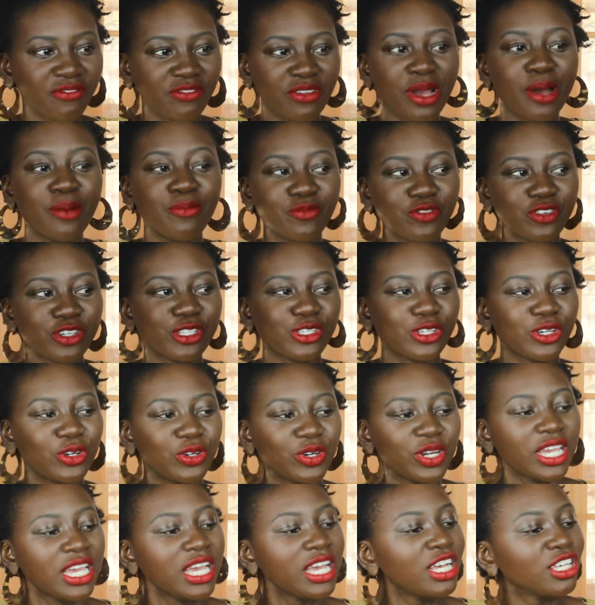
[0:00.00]
comfort
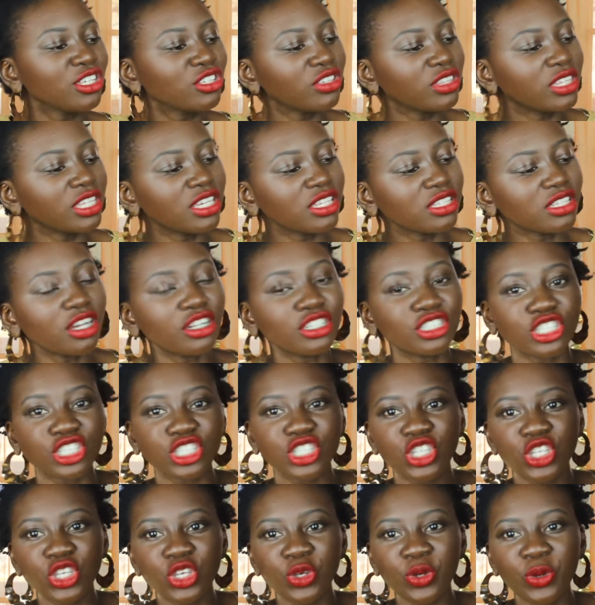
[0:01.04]
zone. So these are
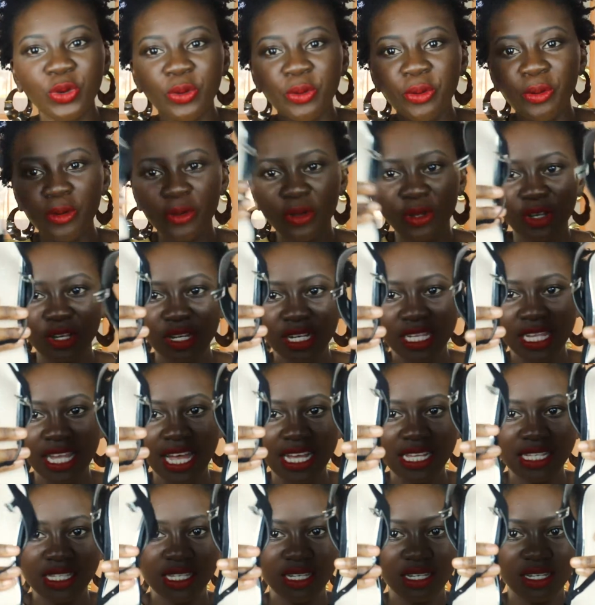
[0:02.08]
just cute,
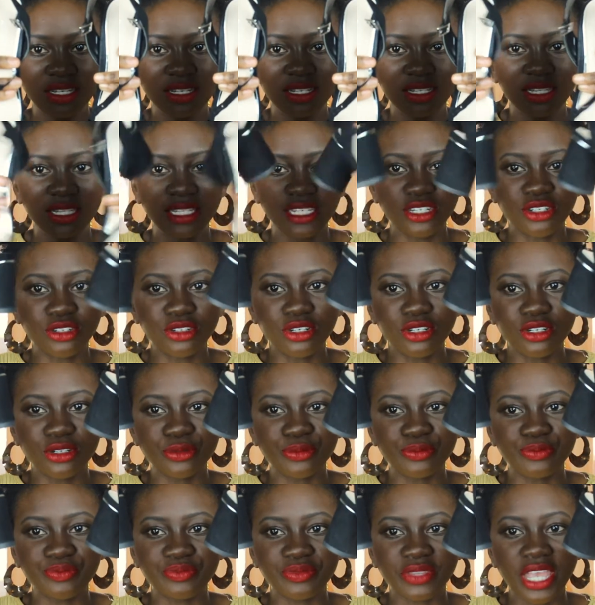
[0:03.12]
classic
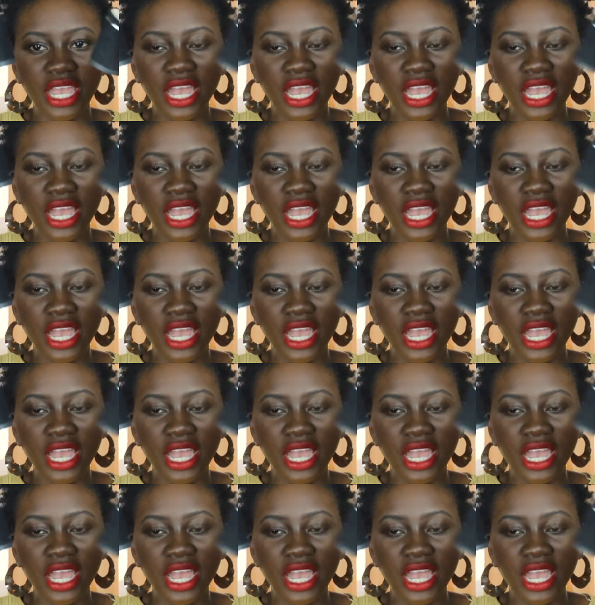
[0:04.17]
little